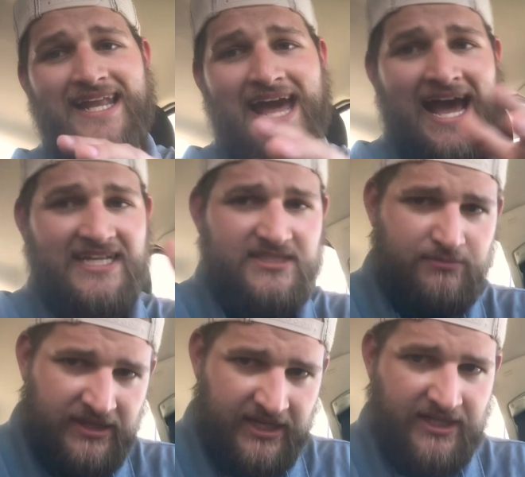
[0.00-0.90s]
last
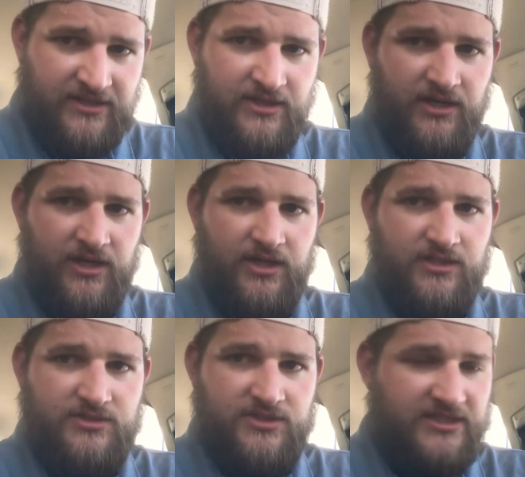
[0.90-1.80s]
minute
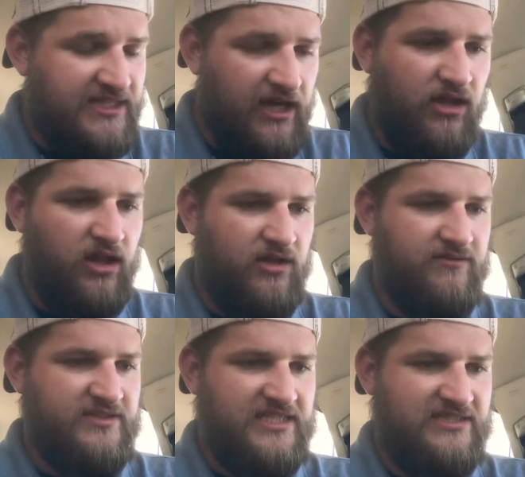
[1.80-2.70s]
to tell all of
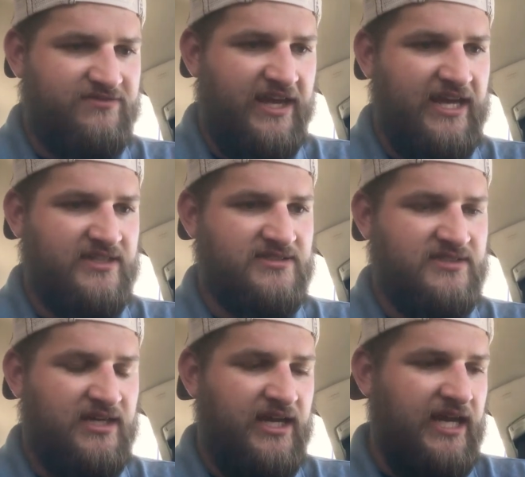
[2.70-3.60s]
us as fans.
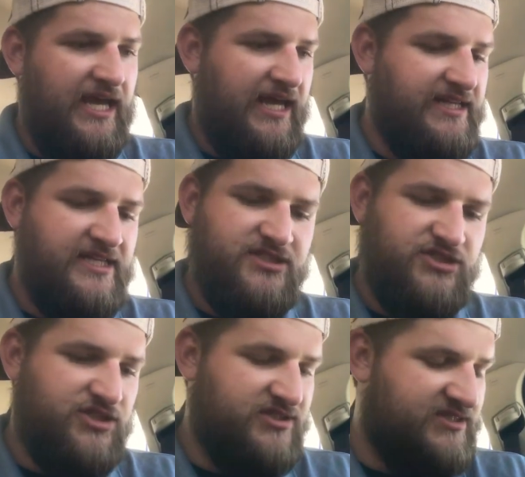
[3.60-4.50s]
And this
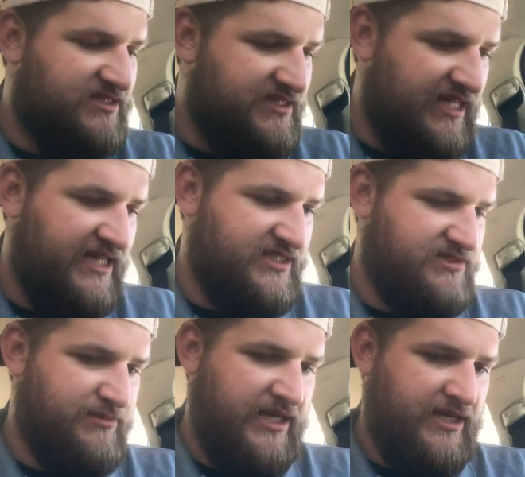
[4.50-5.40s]
just
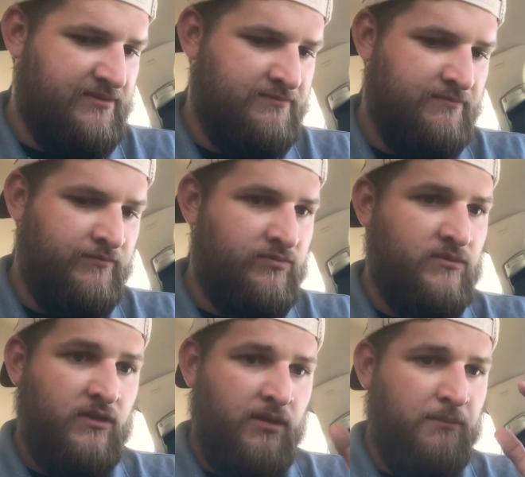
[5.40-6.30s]
stinks, man.
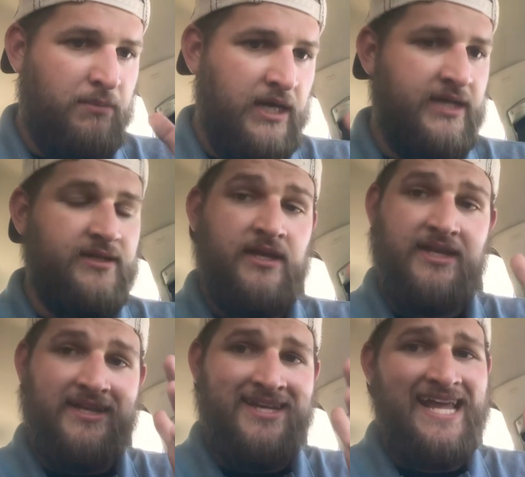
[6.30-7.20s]
But
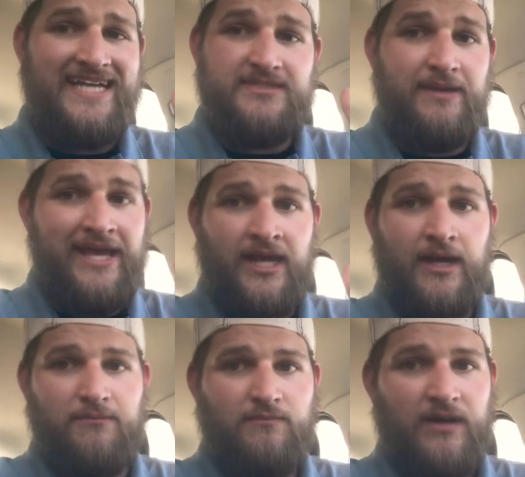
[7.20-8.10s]
next man
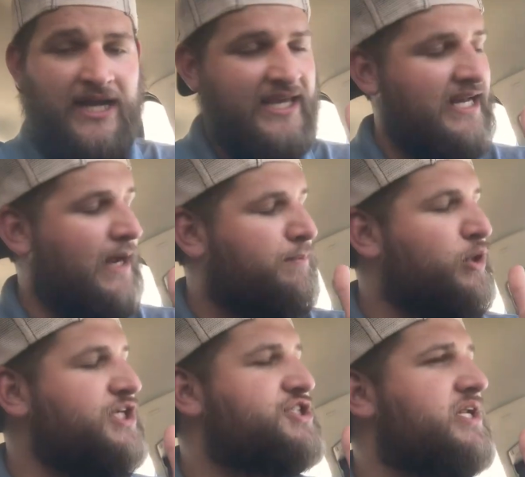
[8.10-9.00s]
up. I cannot
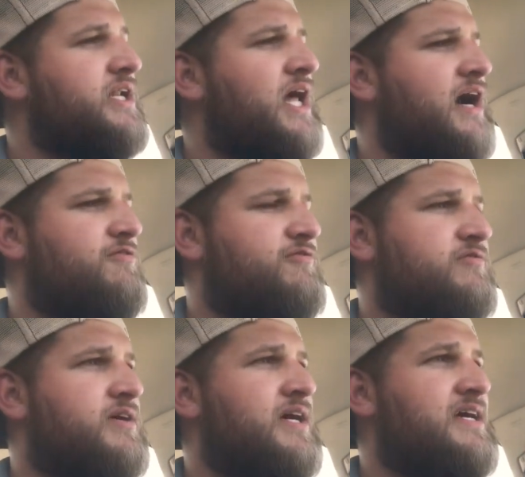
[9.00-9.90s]
preach it enough.
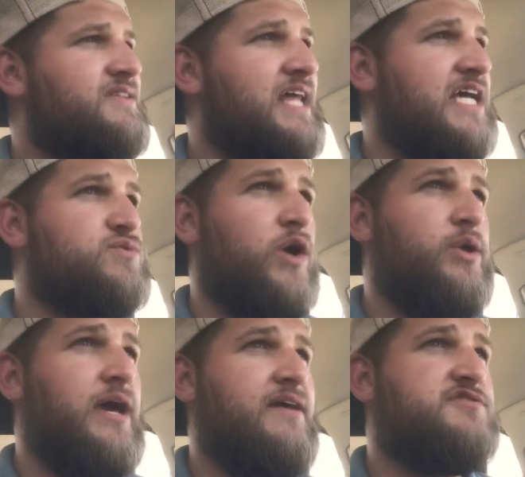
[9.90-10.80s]
That's why
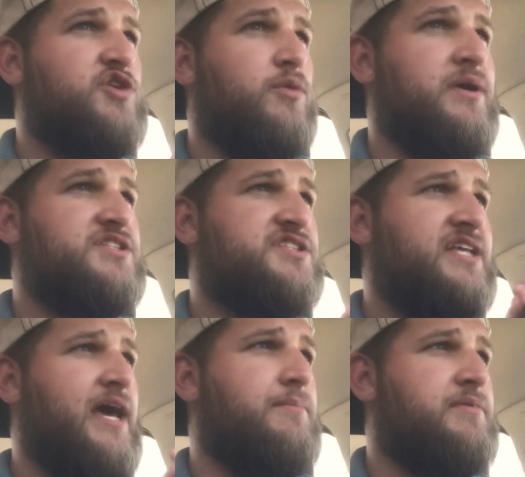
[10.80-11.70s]
you have so much
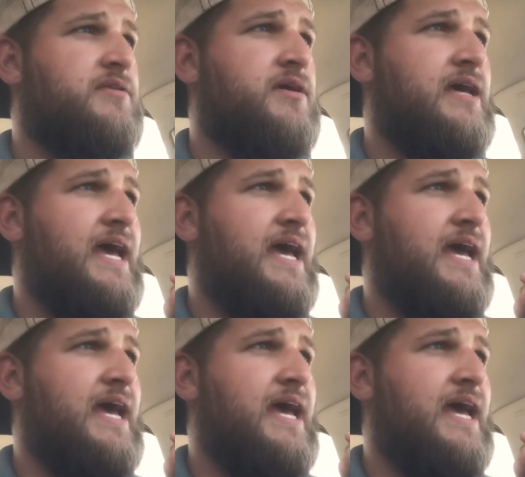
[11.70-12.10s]
depth